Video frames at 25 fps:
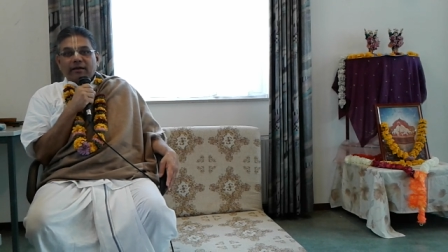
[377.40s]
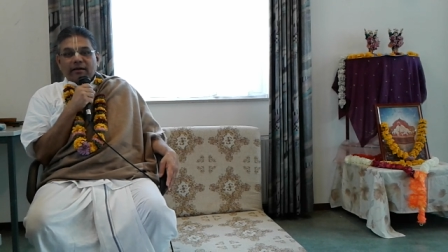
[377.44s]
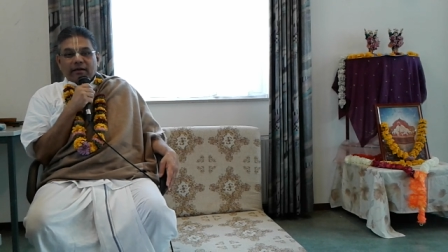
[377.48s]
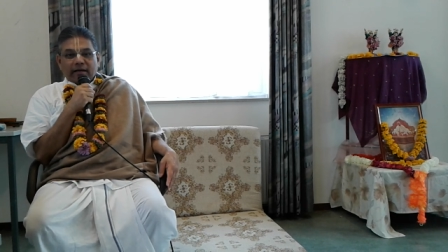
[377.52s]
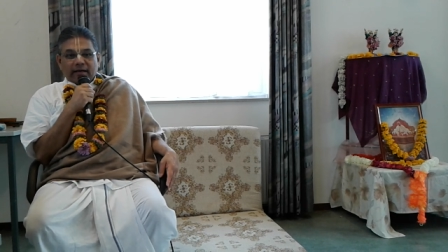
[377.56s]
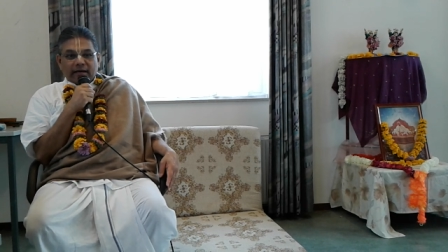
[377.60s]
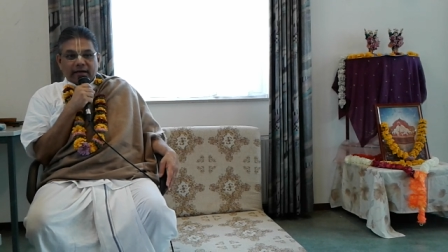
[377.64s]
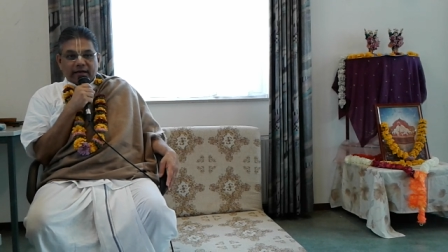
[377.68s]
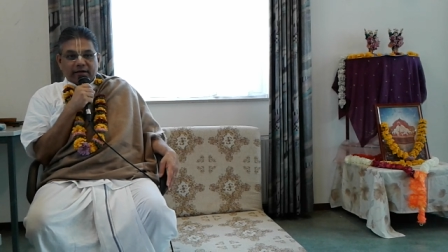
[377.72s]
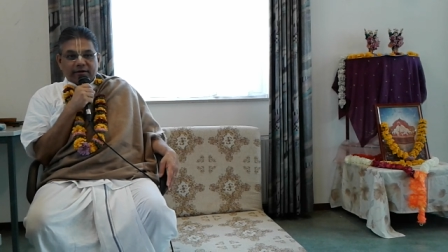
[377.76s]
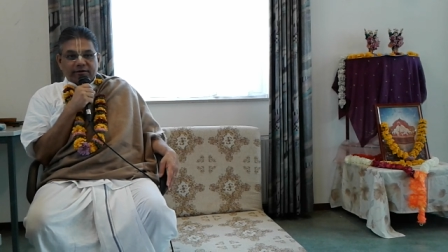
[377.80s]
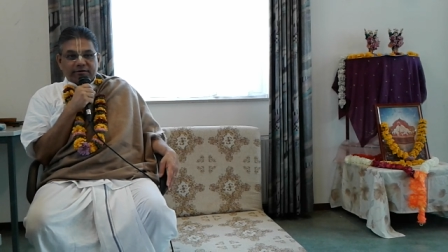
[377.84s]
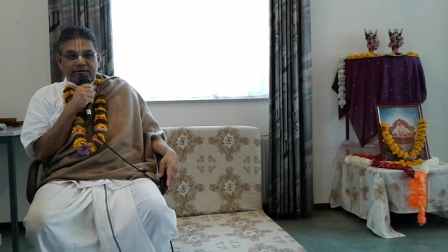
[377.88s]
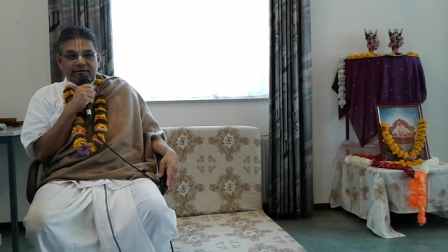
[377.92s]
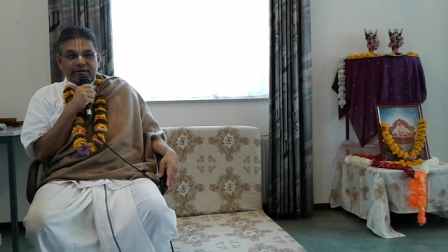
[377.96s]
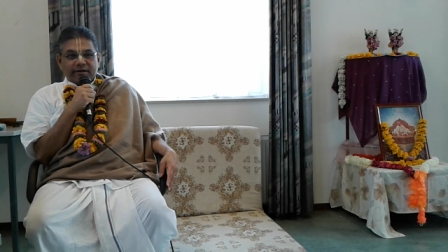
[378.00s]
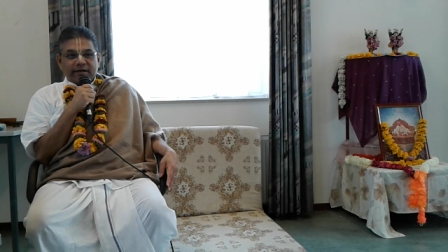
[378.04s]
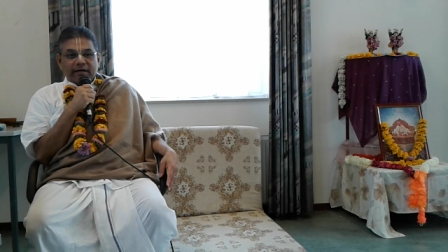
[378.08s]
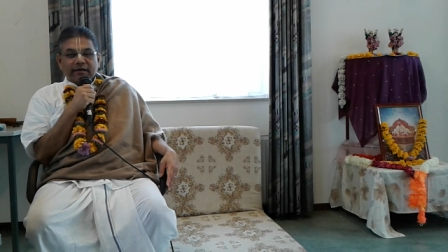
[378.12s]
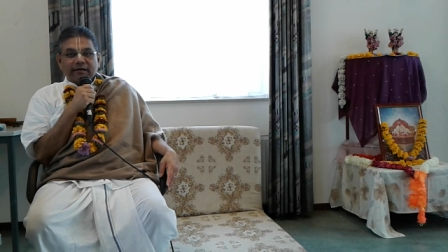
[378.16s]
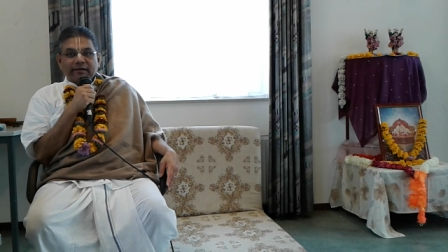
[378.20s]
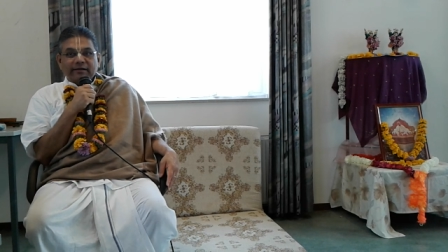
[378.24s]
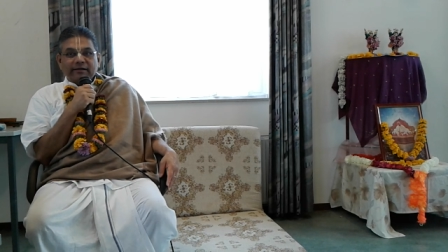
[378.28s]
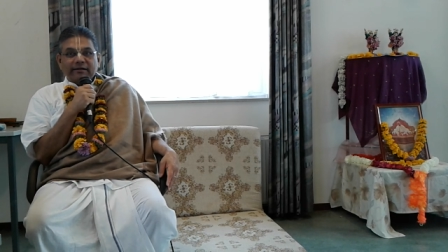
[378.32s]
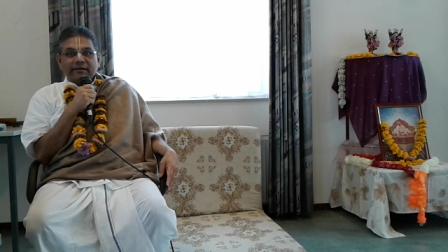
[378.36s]
Hare
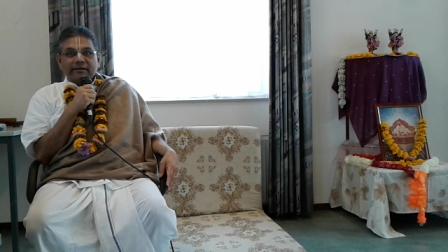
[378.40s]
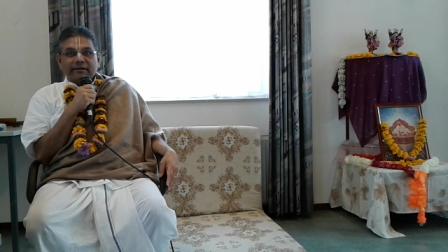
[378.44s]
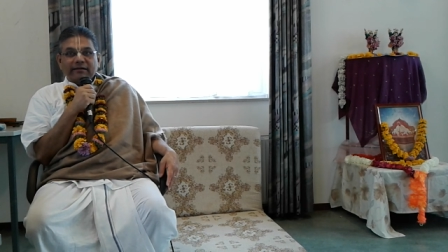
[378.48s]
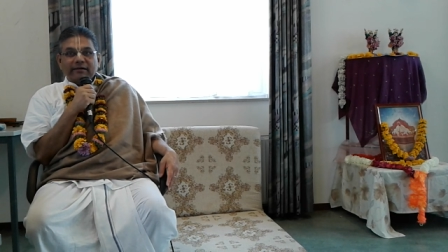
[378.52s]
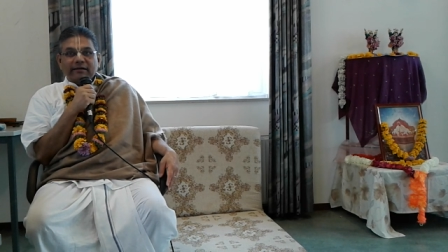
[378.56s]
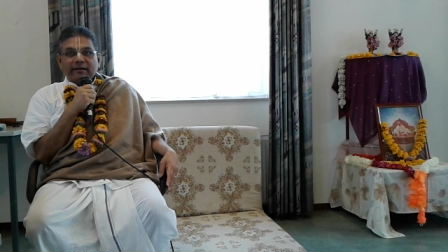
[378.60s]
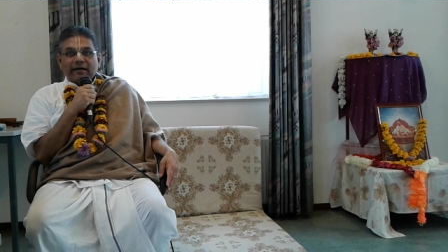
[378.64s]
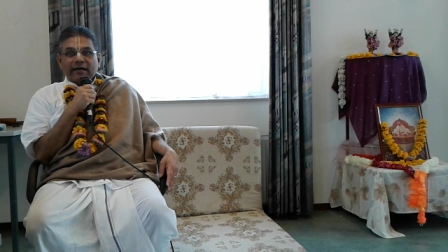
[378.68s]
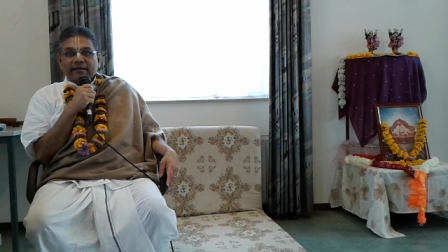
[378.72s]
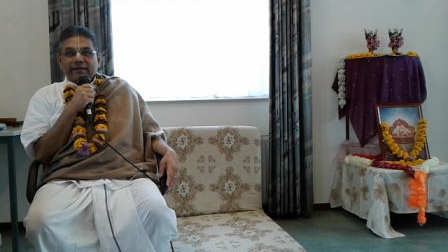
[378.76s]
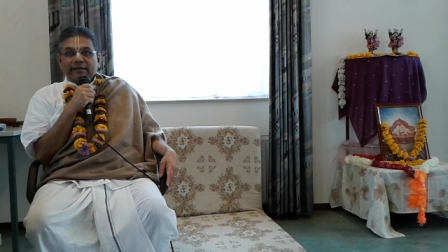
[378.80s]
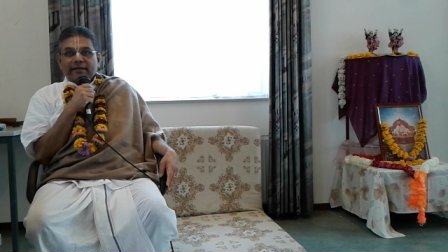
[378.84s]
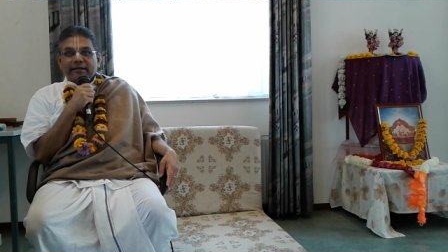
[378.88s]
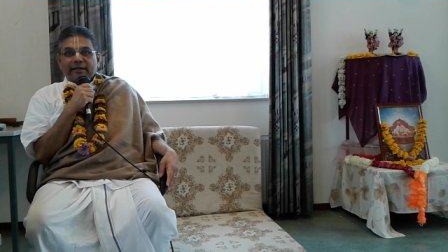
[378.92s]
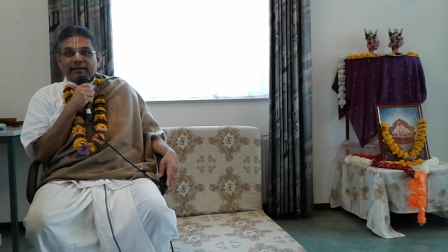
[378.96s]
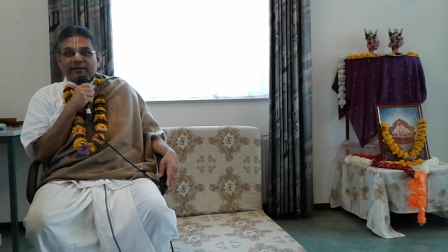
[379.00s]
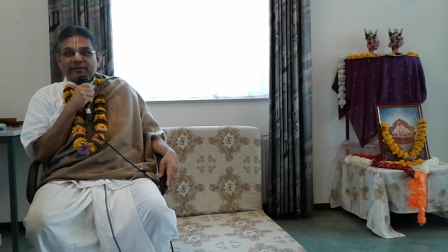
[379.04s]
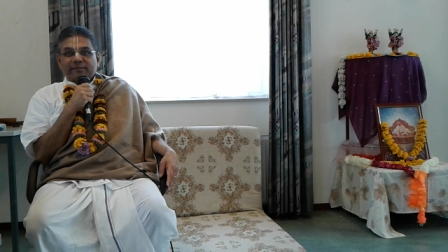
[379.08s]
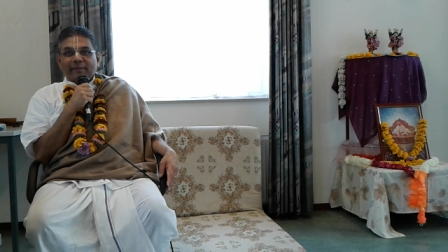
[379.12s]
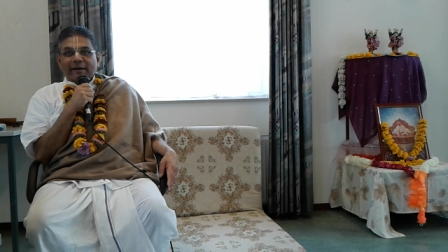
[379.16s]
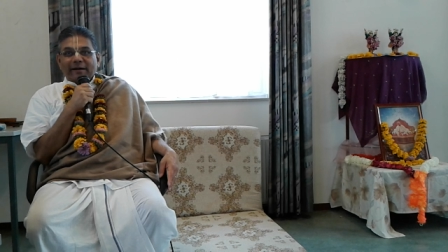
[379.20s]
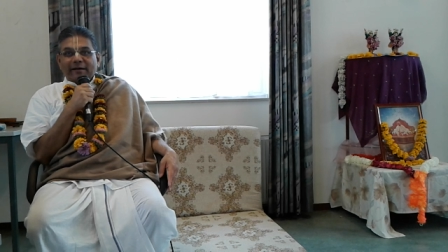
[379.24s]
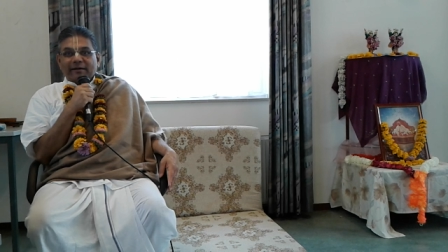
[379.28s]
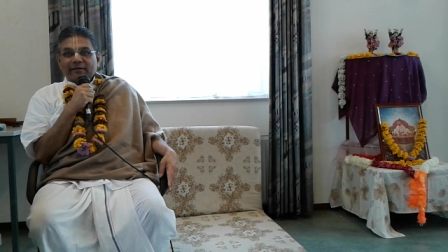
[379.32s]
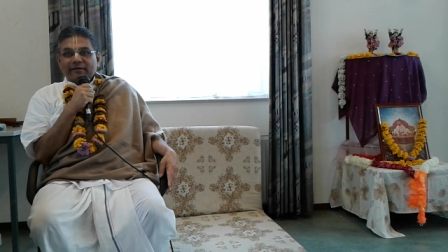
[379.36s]
Krishna. I think that's
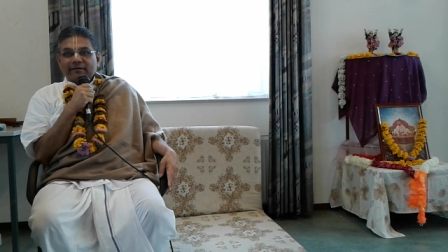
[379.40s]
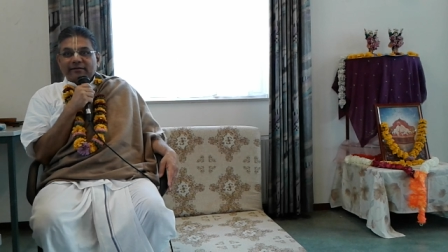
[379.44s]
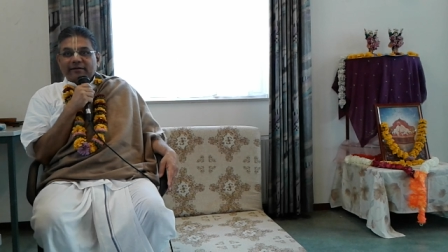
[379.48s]
better.